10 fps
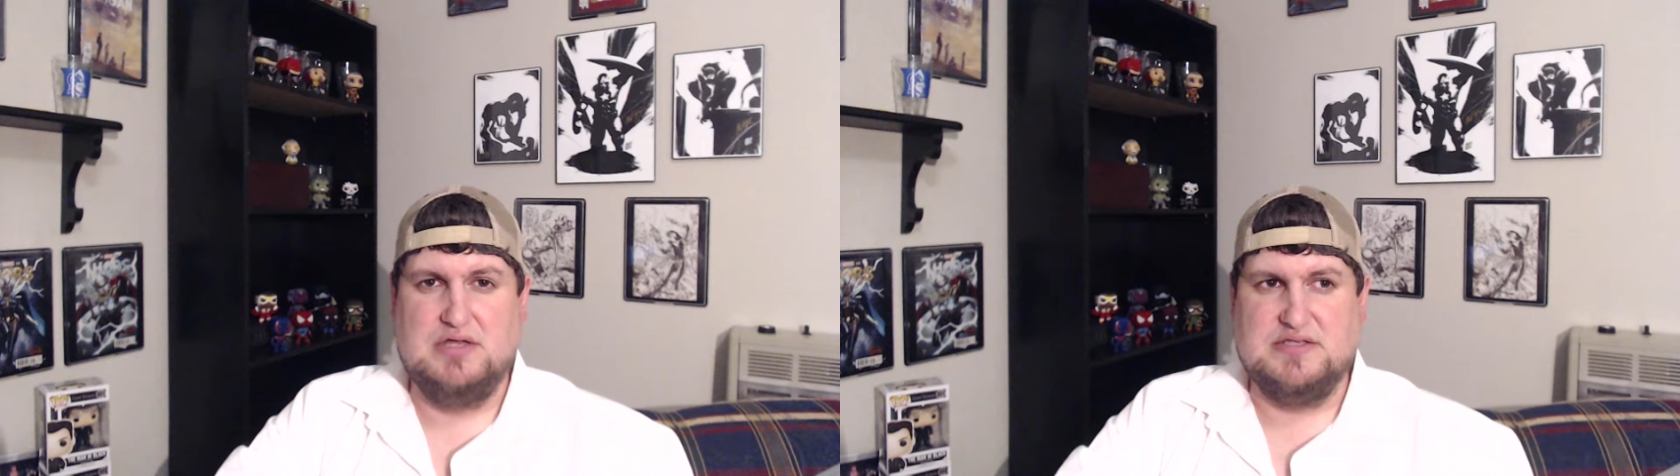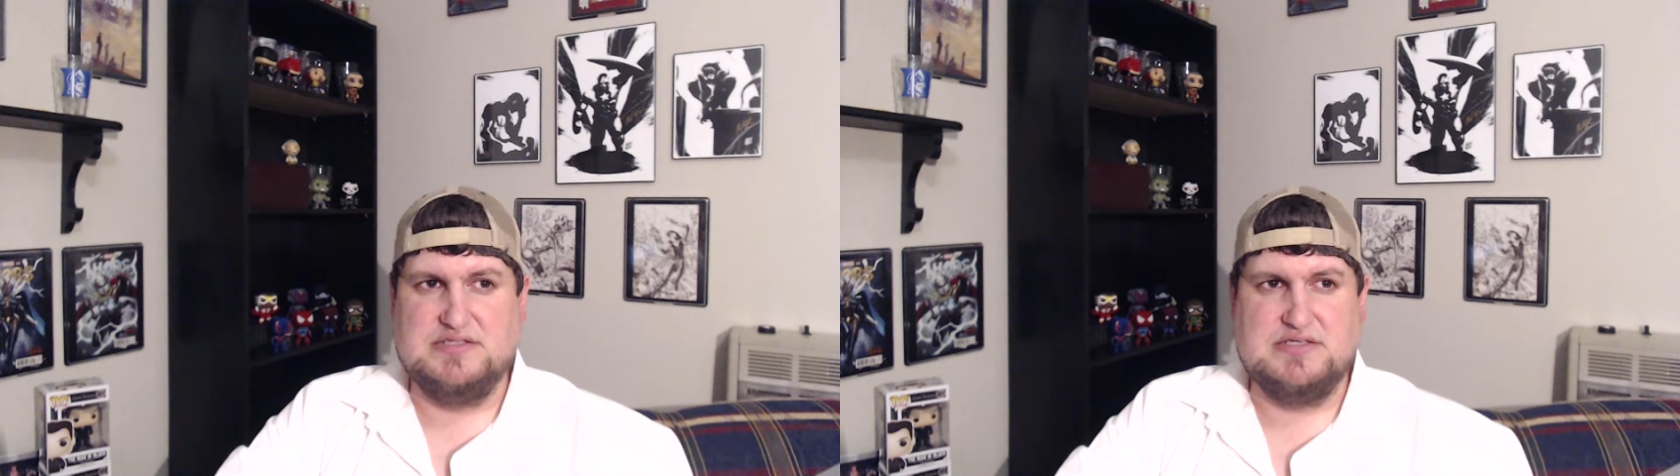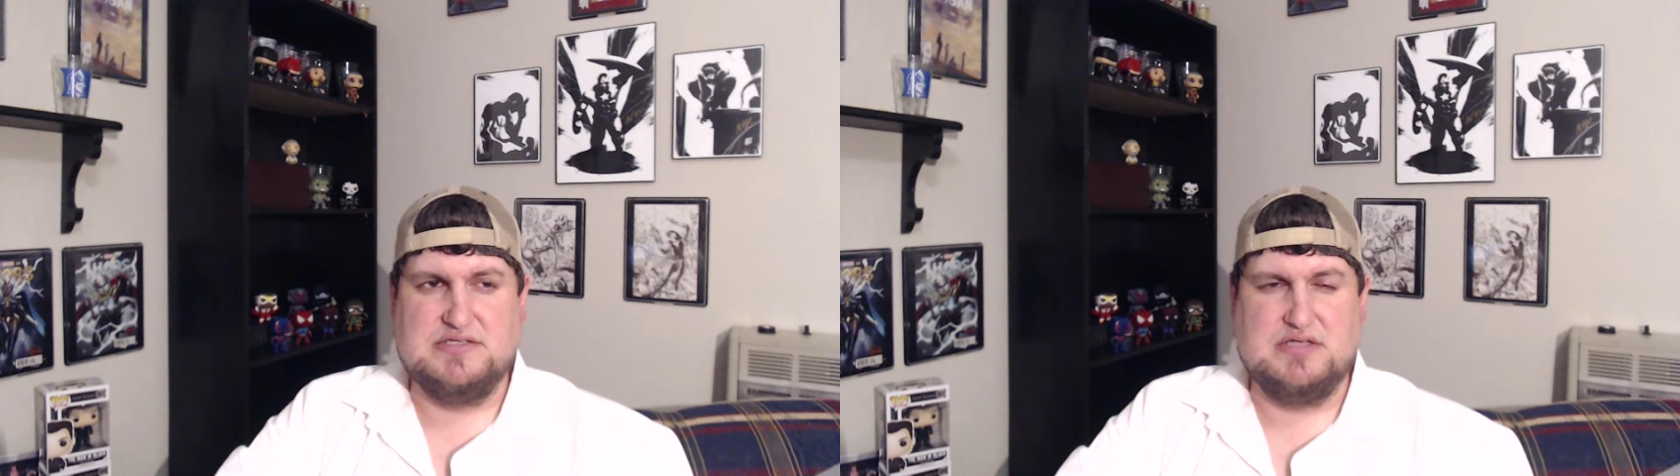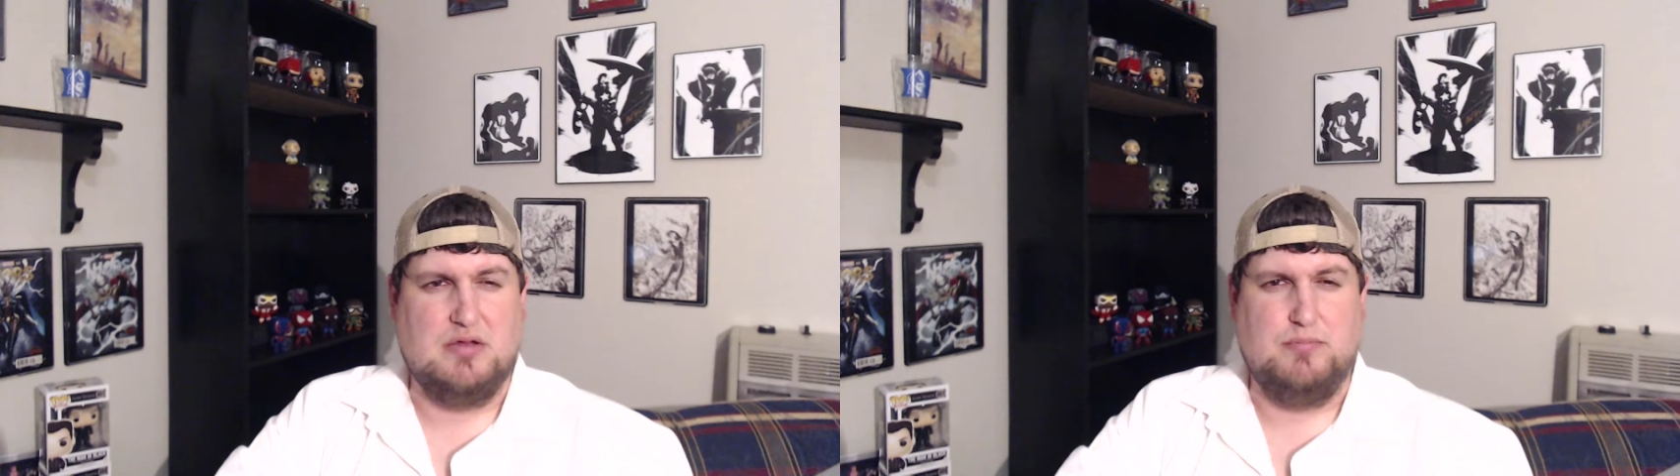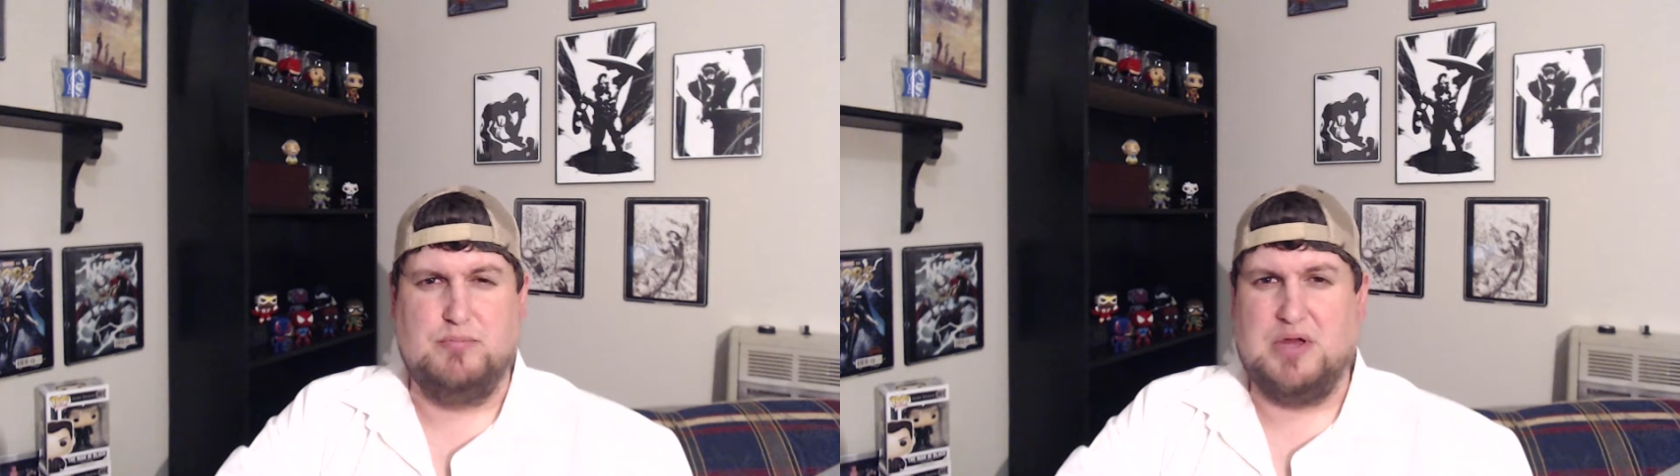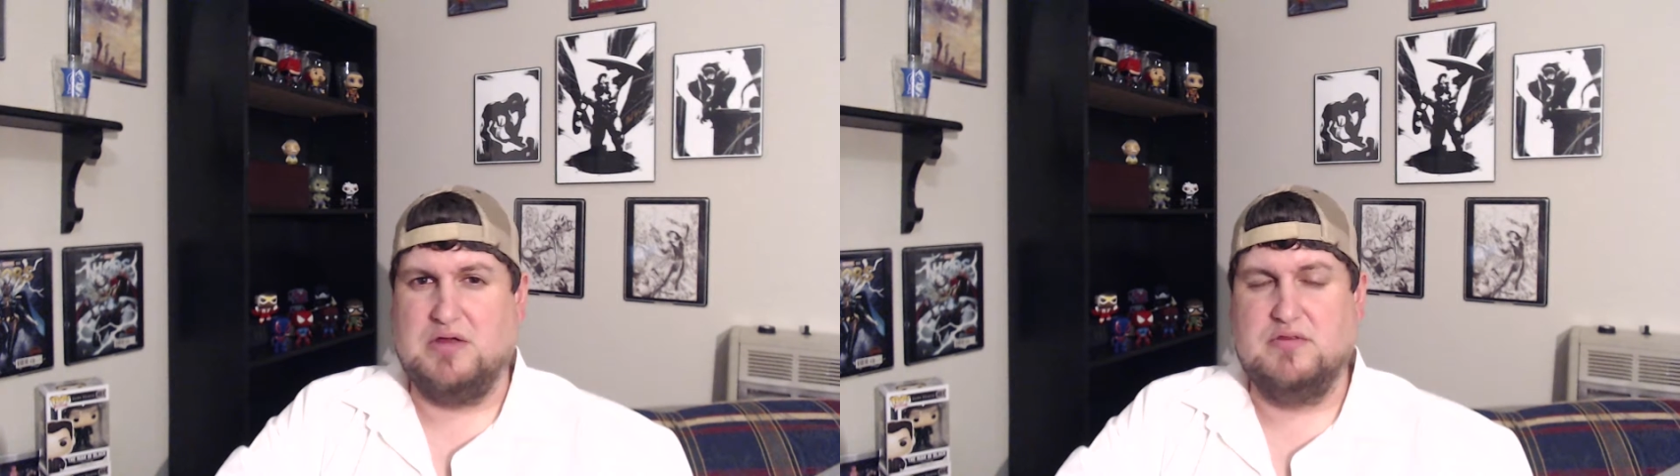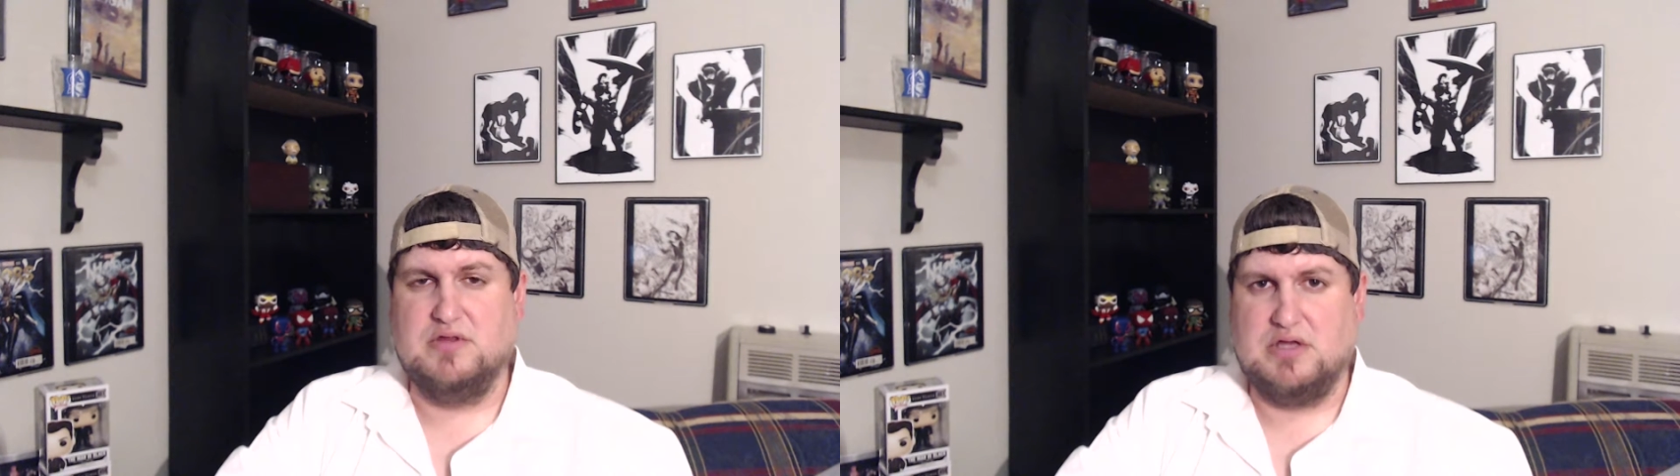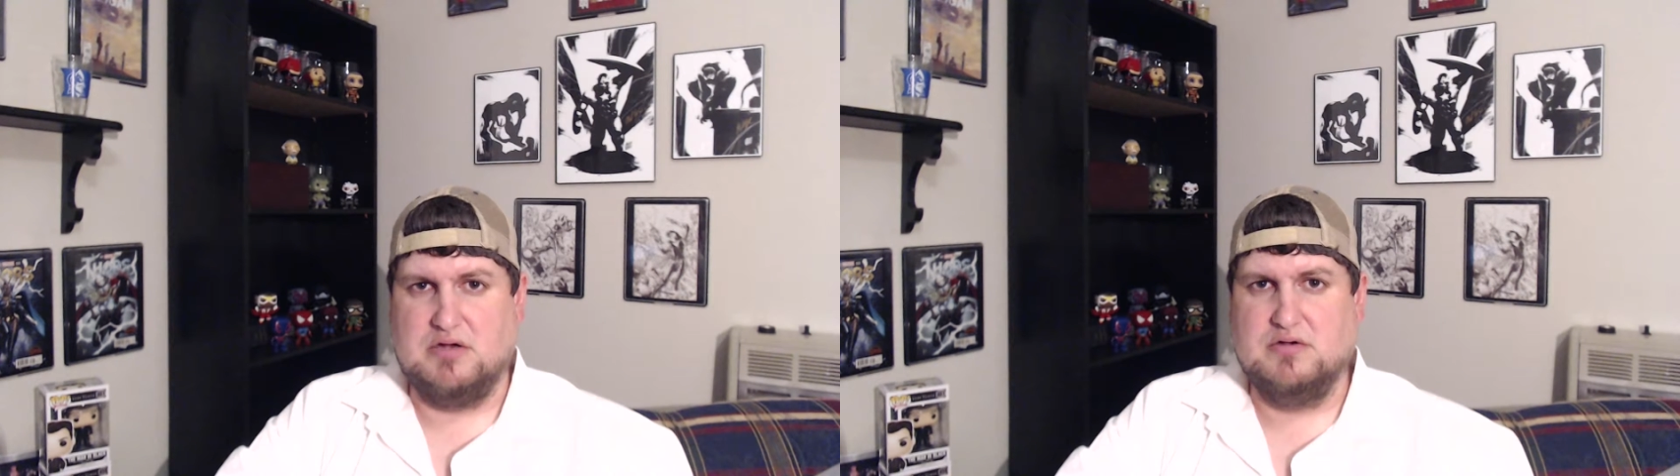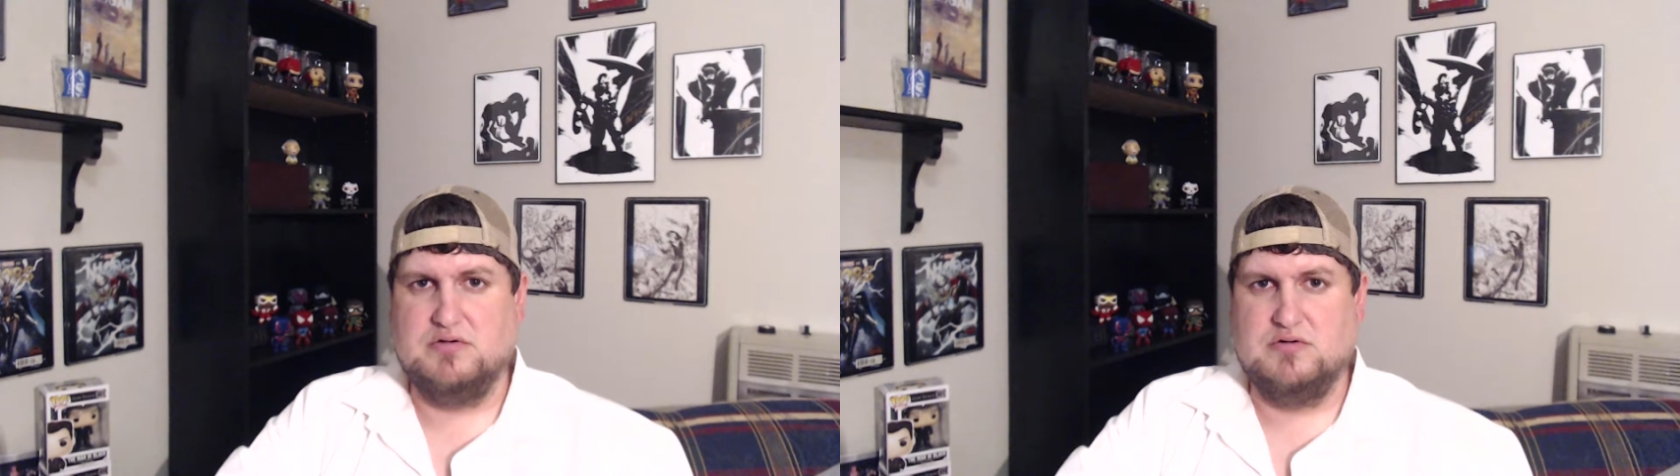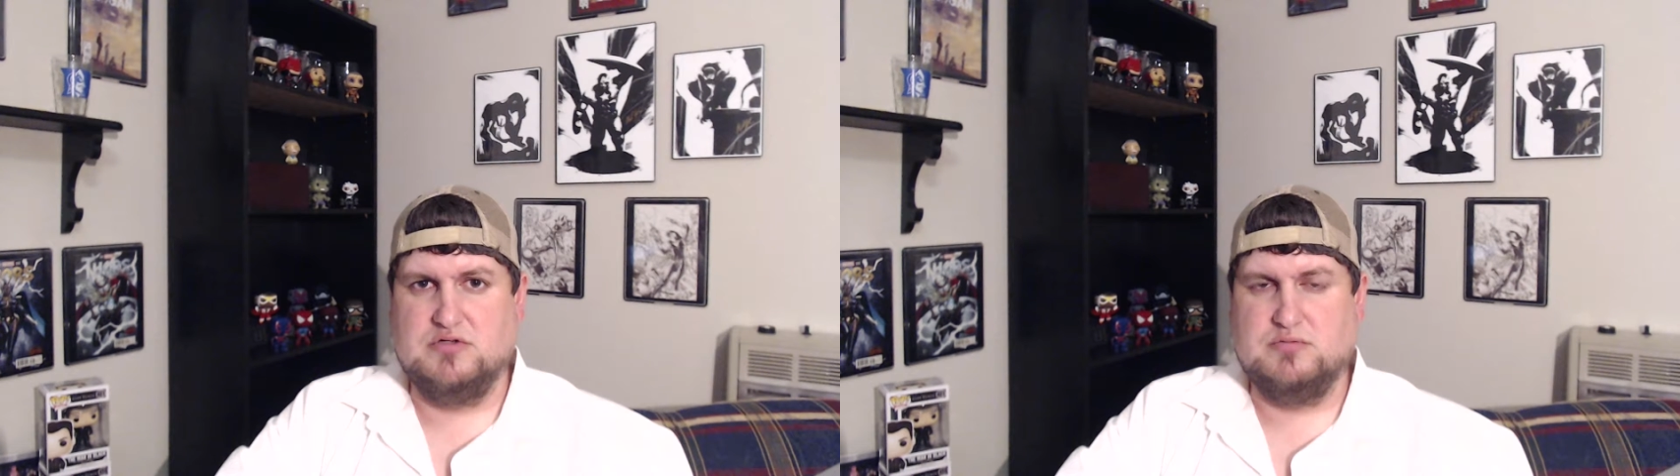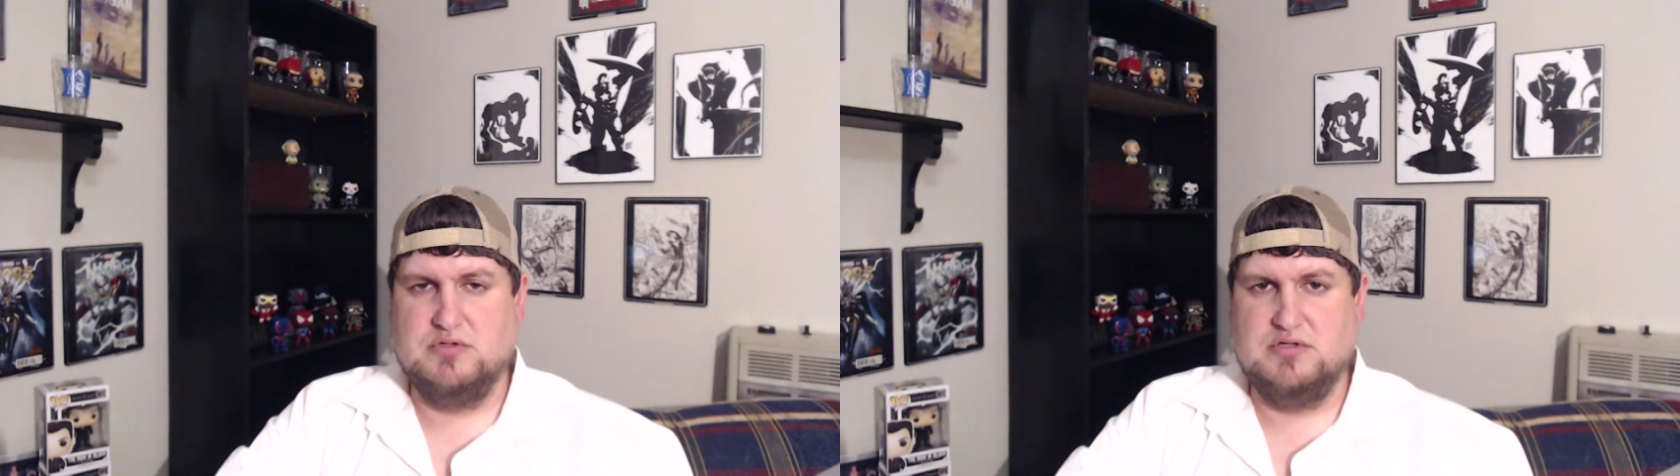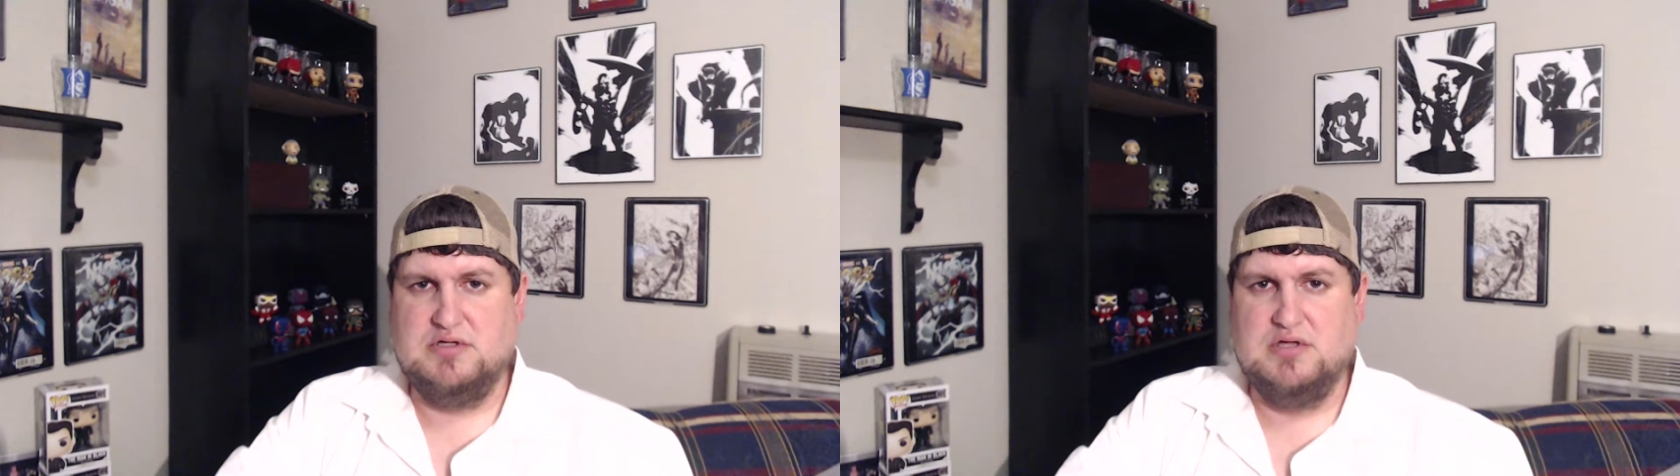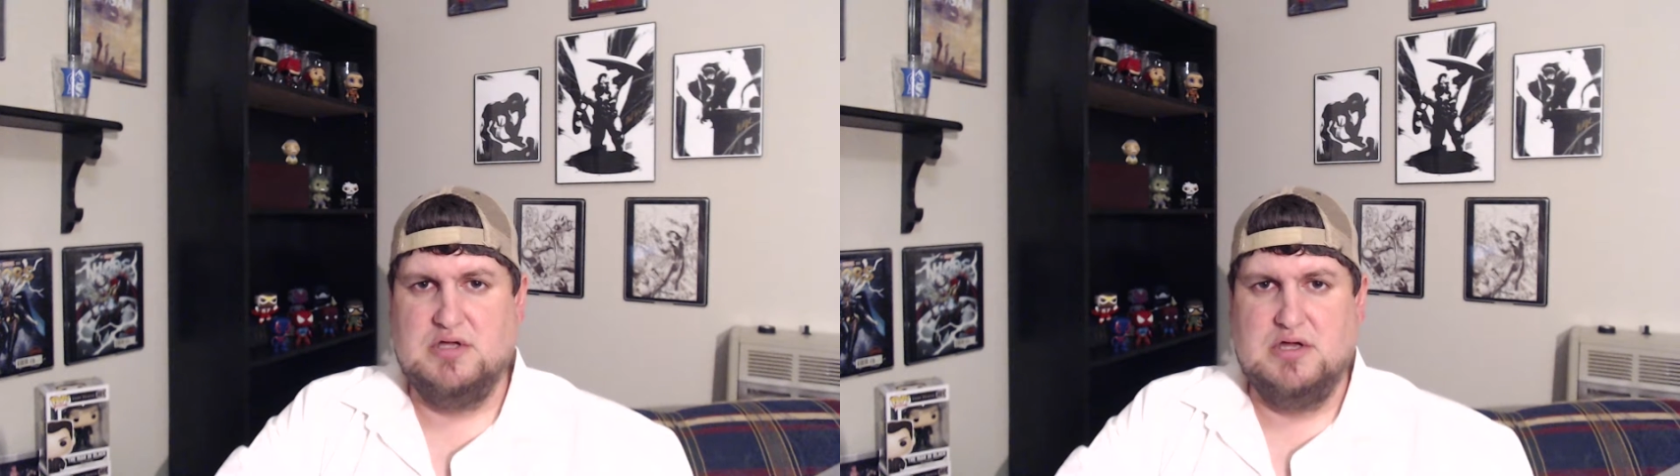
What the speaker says: This isn't about the characters really.